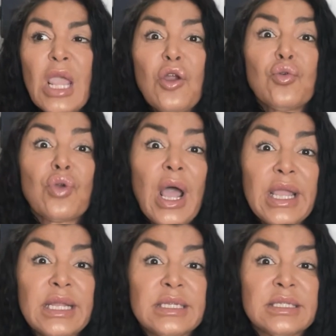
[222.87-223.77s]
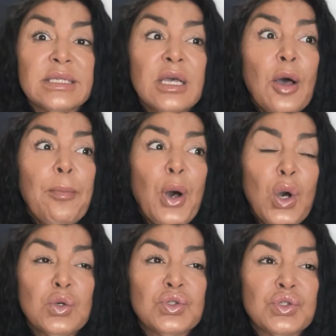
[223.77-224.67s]
write
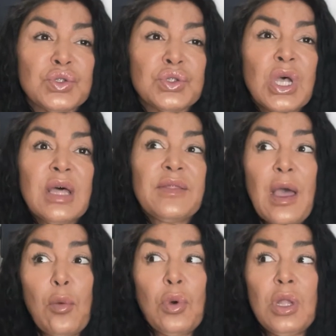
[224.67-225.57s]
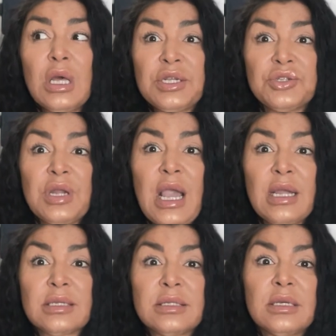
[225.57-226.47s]
posts that will
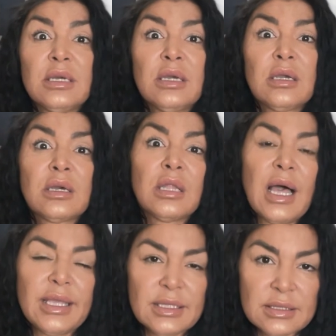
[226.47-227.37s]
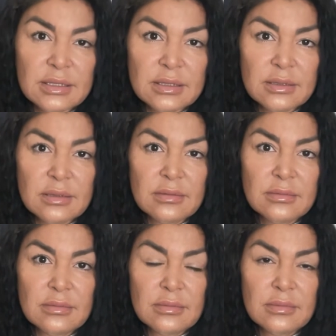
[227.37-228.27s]
attract clients
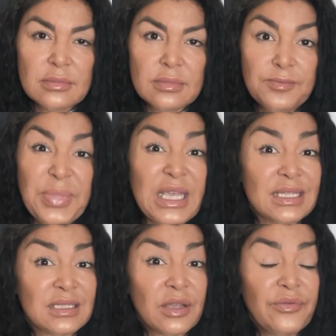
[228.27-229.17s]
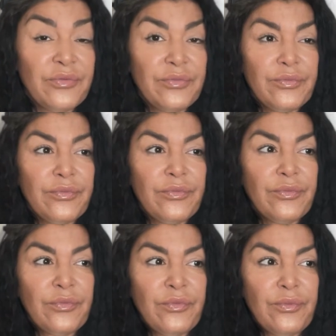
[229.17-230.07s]
because the
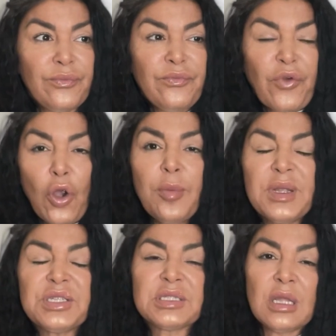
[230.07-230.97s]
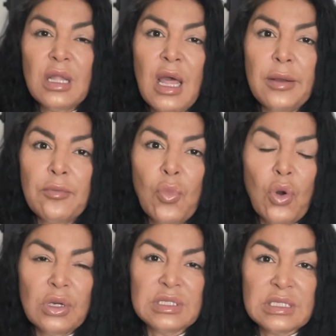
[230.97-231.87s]
verbiage is a lot
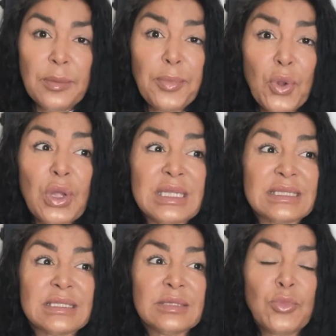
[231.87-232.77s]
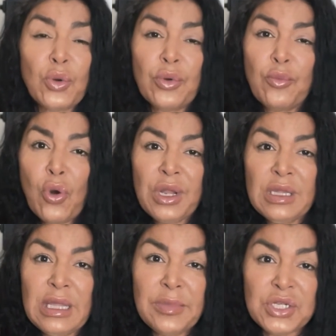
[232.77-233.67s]
more simple. It's more, more
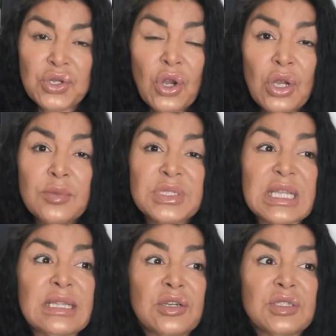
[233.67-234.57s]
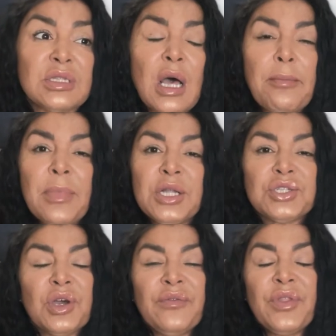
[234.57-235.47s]
in layman terms. There's not
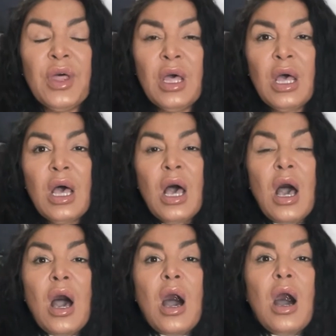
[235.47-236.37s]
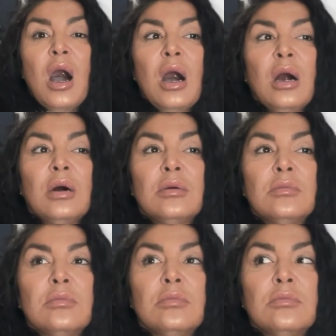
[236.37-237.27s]
much of the,
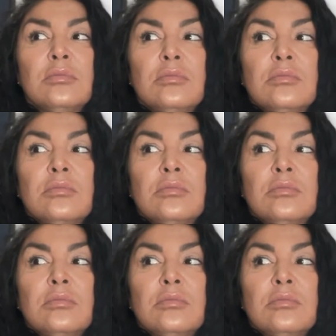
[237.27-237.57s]
um,